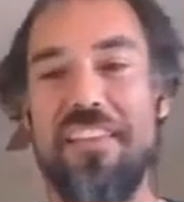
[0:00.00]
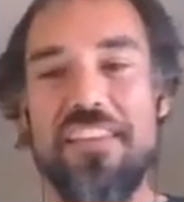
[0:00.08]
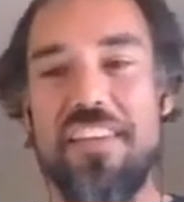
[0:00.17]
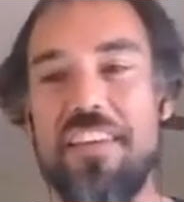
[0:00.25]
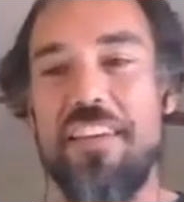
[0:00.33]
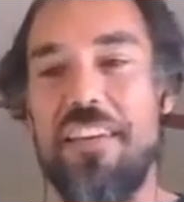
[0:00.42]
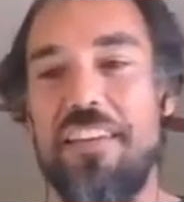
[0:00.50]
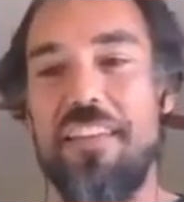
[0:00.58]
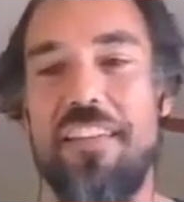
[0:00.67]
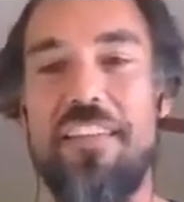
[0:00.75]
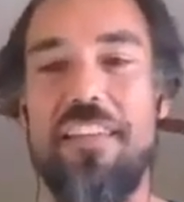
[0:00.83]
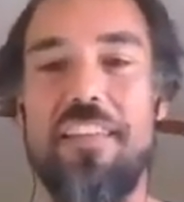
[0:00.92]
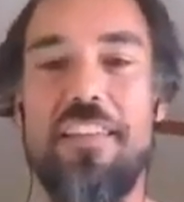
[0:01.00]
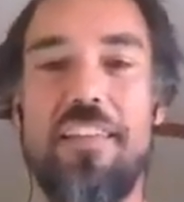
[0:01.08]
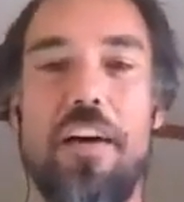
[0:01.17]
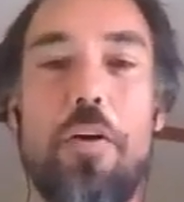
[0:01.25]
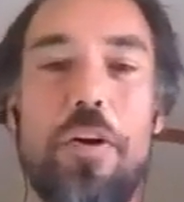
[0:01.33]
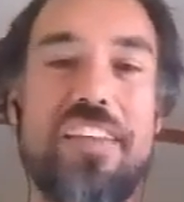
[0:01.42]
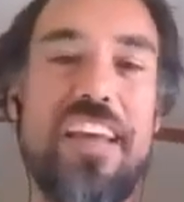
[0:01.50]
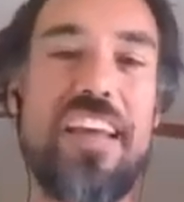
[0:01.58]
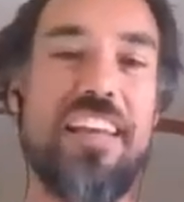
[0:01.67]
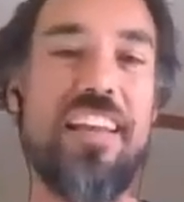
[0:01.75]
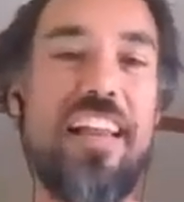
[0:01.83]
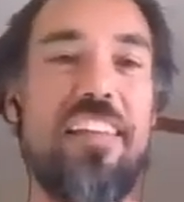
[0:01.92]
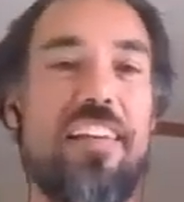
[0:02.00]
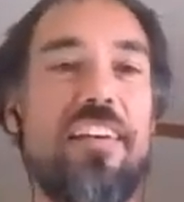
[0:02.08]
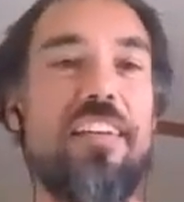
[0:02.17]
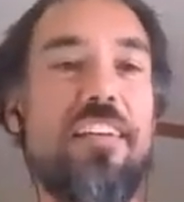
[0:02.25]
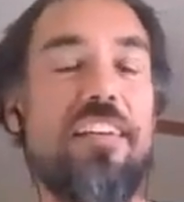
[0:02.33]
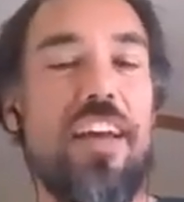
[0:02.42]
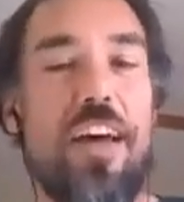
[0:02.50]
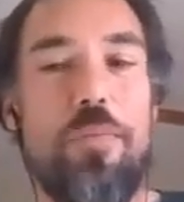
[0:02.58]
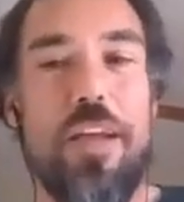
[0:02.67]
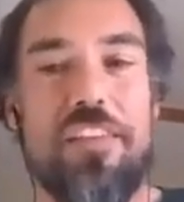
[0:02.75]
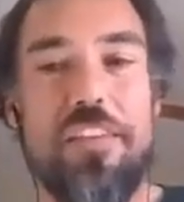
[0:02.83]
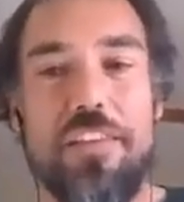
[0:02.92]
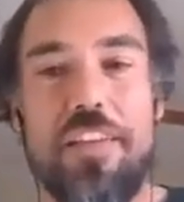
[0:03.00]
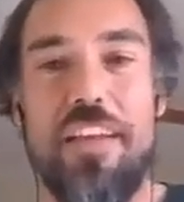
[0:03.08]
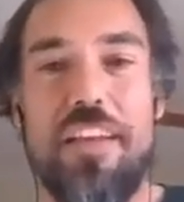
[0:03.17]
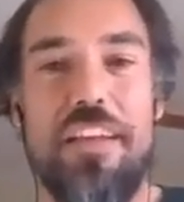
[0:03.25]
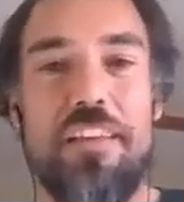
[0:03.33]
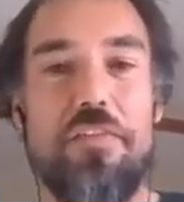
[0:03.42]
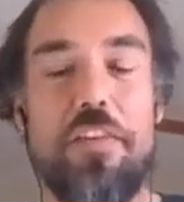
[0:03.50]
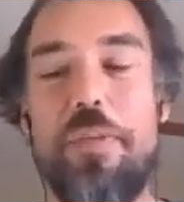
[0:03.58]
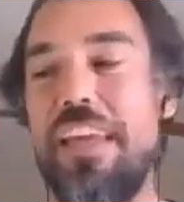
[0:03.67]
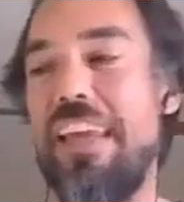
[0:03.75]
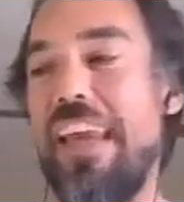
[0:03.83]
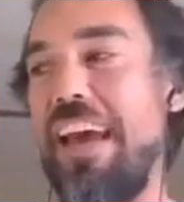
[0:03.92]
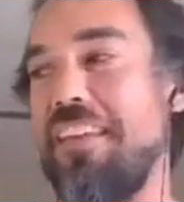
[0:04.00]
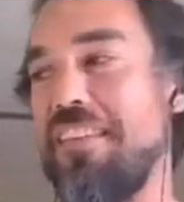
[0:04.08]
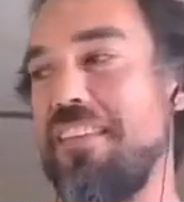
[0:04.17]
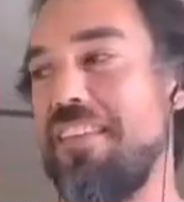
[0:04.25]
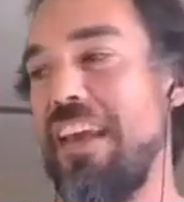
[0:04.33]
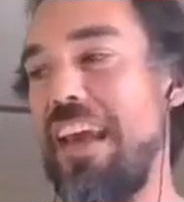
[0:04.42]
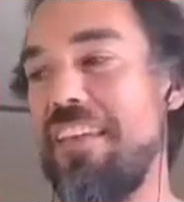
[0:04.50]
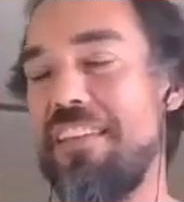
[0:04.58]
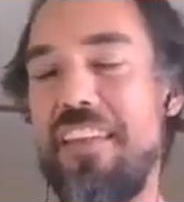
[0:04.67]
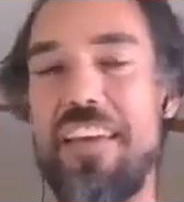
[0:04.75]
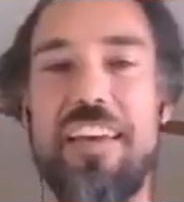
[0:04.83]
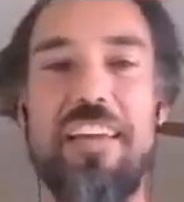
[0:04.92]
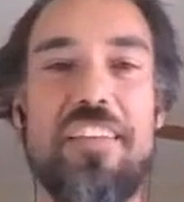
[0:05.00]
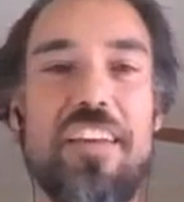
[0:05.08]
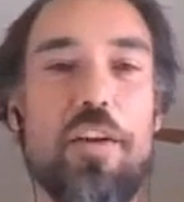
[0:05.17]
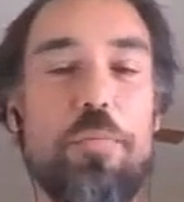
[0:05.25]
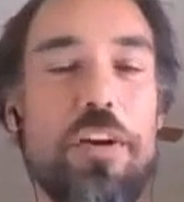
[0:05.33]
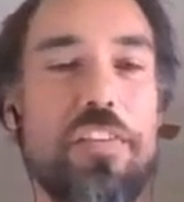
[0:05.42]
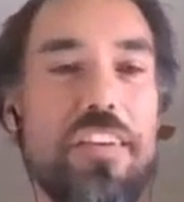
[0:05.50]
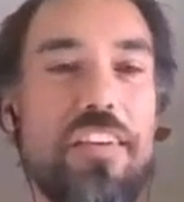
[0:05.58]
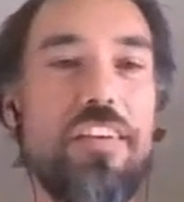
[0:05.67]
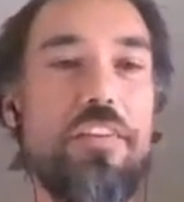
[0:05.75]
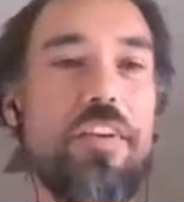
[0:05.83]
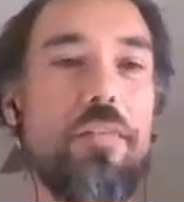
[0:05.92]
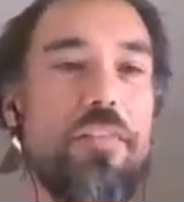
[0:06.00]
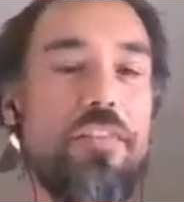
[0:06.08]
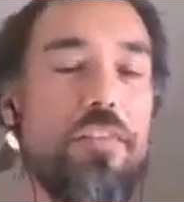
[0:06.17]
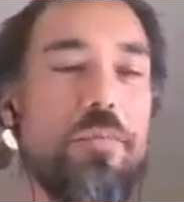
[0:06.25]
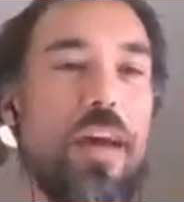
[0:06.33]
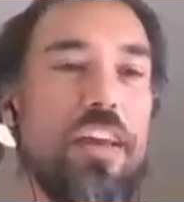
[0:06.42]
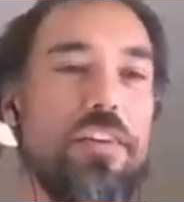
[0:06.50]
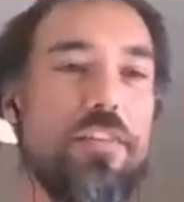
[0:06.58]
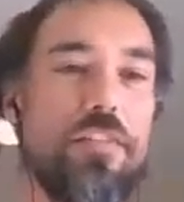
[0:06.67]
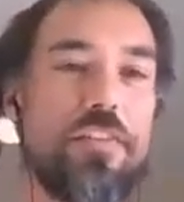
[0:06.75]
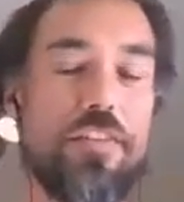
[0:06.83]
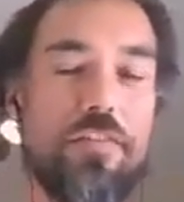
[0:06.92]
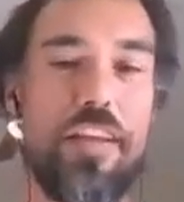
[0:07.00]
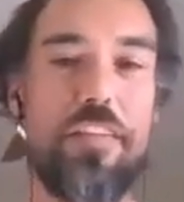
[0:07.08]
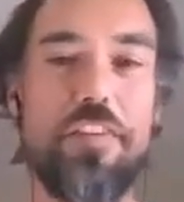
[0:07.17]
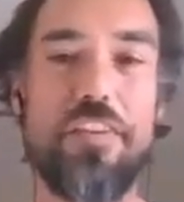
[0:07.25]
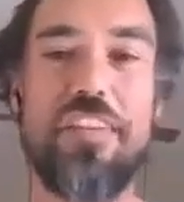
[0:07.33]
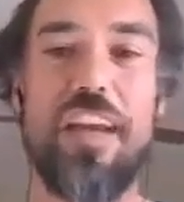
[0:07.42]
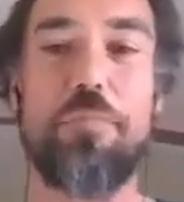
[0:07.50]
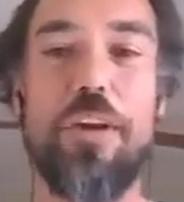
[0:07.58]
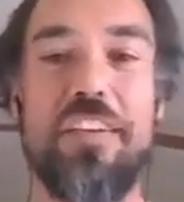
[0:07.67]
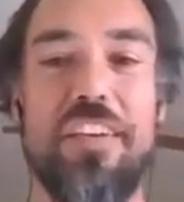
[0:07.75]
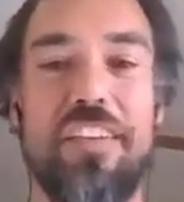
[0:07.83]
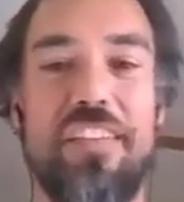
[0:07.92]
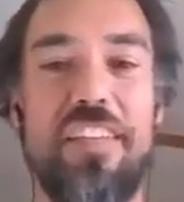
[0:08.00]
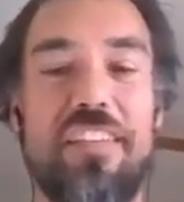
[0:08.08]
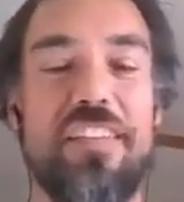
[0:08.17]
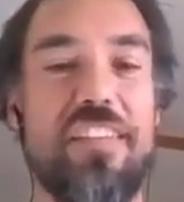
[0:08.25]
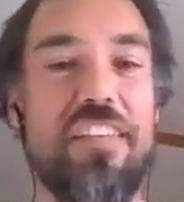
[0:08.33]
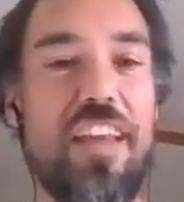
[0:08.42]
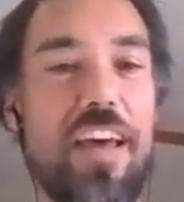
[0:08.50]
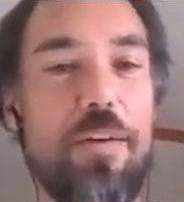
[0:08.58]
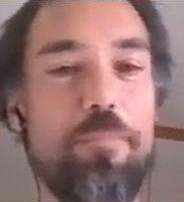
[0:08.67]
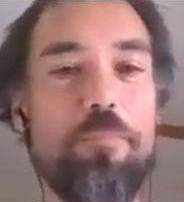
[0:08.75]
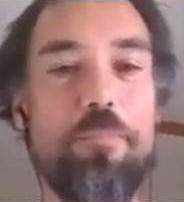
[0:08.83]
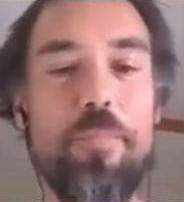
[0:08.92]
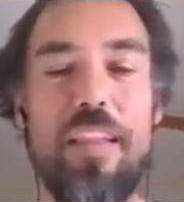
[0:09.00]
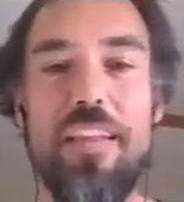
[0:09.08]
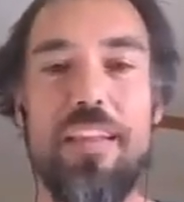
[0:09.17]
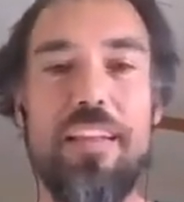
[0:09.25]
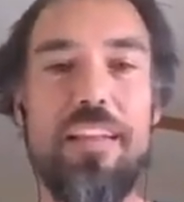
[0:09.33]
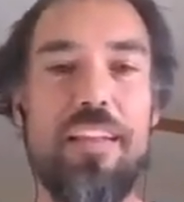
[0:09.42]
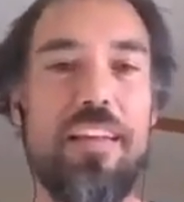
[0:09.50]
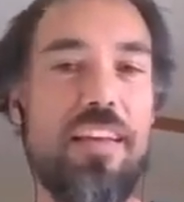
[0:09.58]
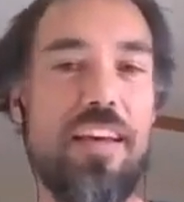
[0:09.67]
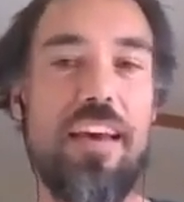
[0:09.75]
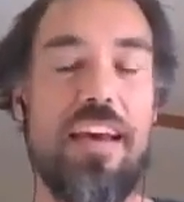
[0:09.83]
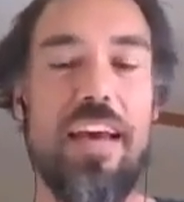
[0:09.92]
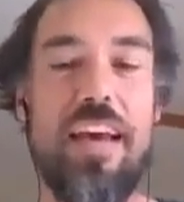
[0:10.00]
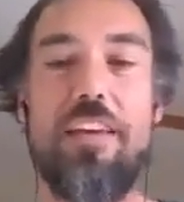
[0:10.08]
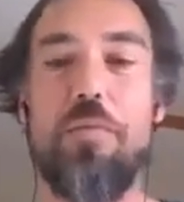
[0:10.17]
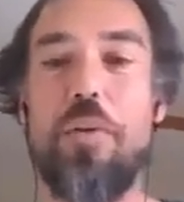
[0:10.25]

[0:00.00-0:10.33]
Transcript: this isn't always ideal either. Um, and certainly for me, as as like a single person doing doing my own sort of like full stack projects, this um, I, I